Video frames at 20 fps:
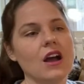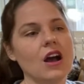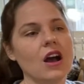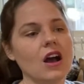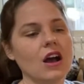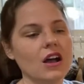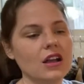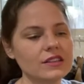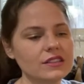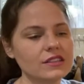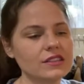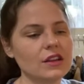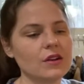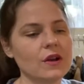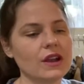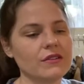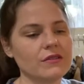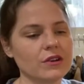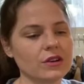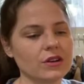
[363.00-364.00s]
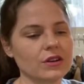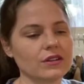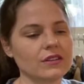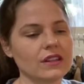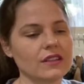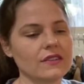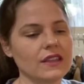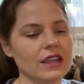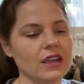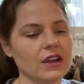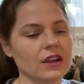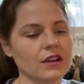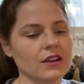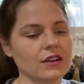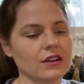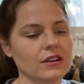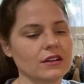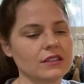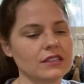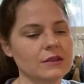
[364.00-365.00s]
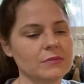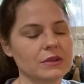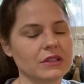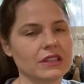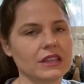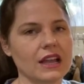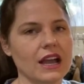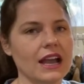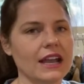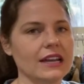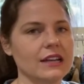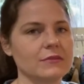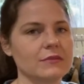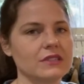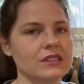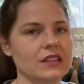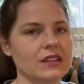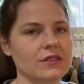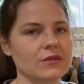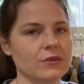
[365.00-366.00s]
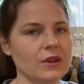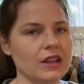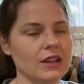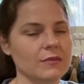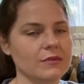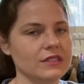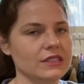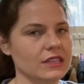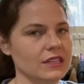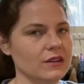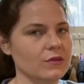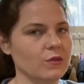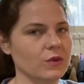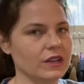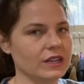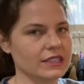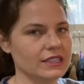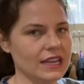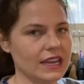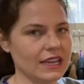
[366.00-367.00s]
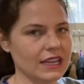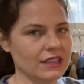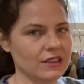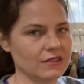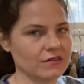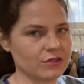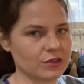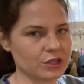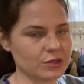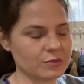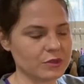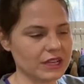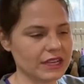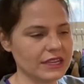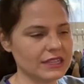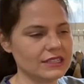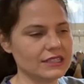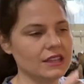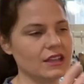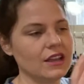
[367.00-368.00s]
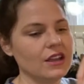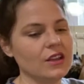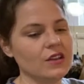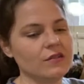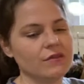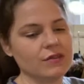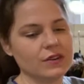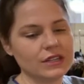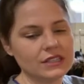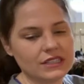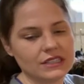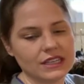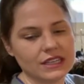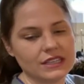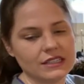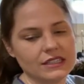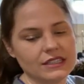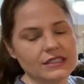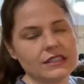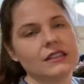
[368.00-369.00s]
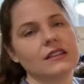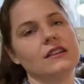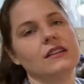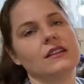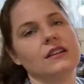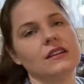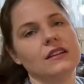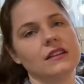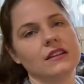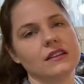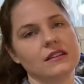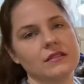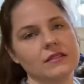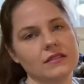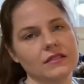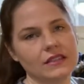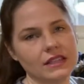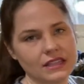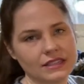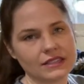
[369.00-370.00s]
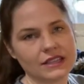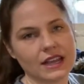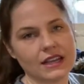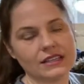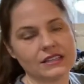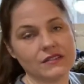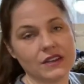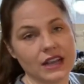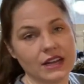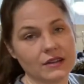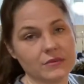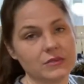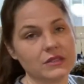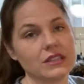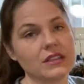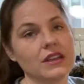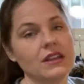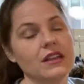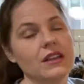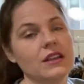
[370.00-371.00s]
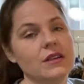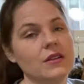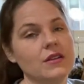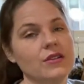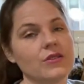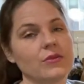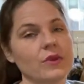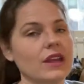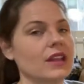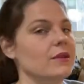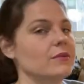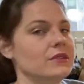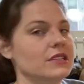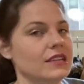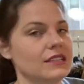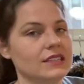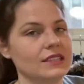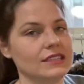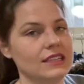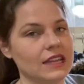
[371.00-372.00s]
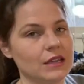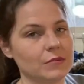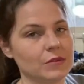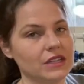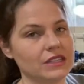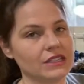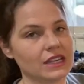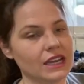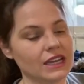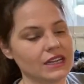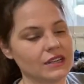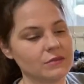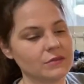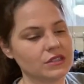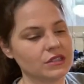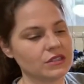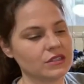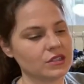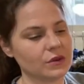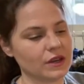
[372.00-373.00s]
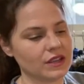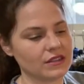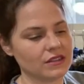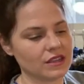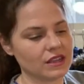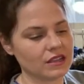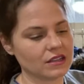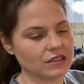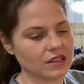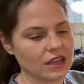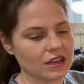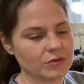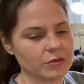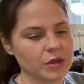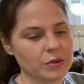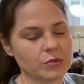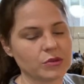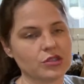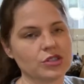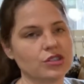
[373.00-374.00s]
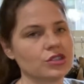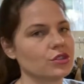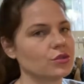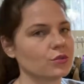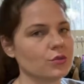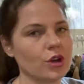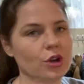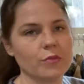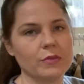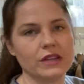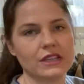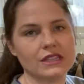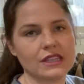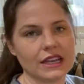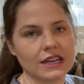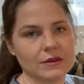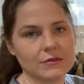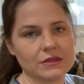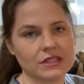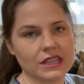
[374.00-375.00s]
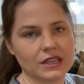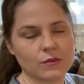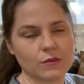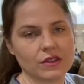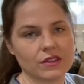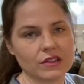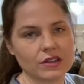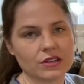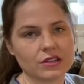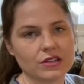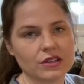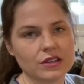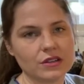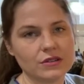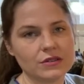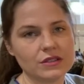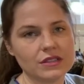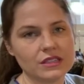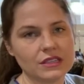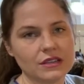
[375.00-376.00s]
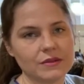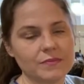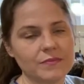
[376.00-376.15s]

also i've heard that they are typically items that ThredUp didn't want to take in the first place for instance these kinds of items ThredUp doesn't take men's items and so i think a lot of people just throw men's items in with their clothes